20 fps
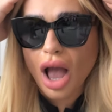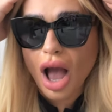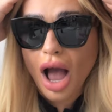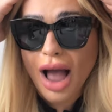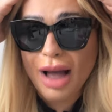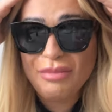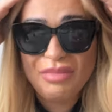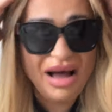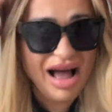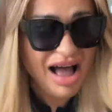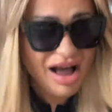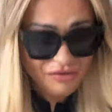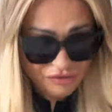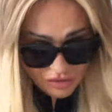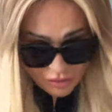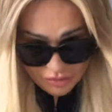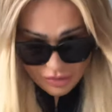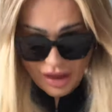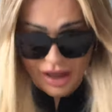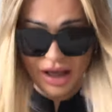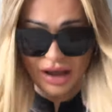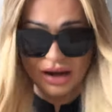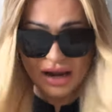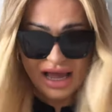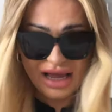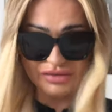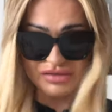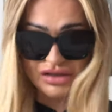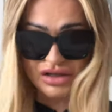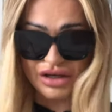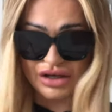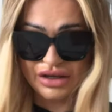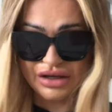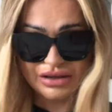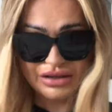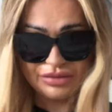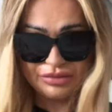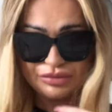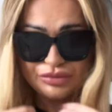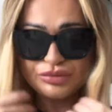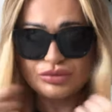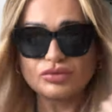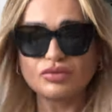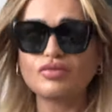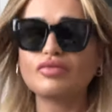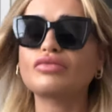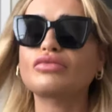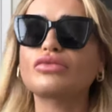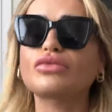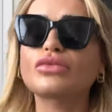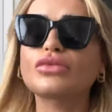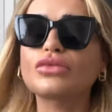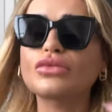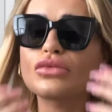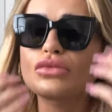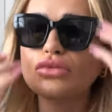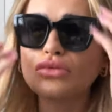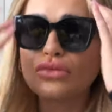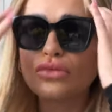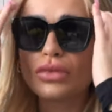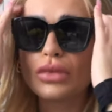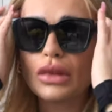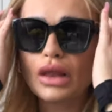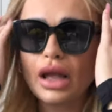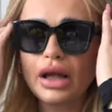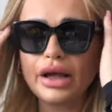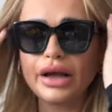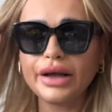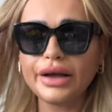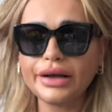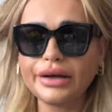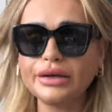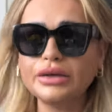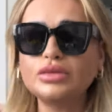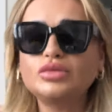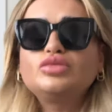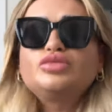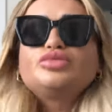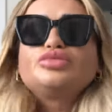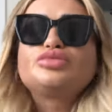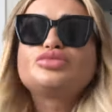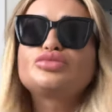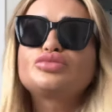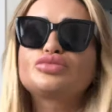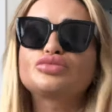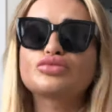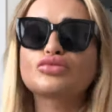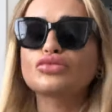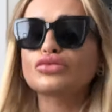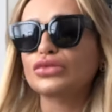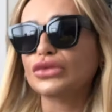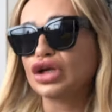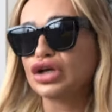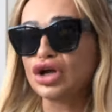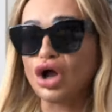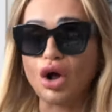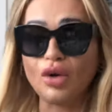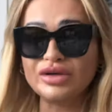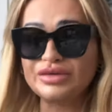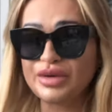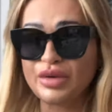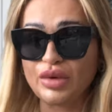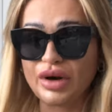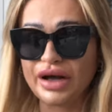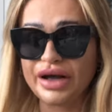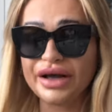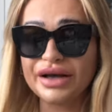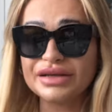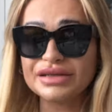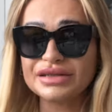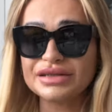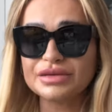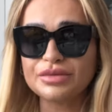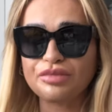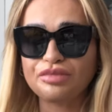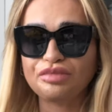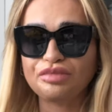Apart from that, life's good. Um, could always be worse.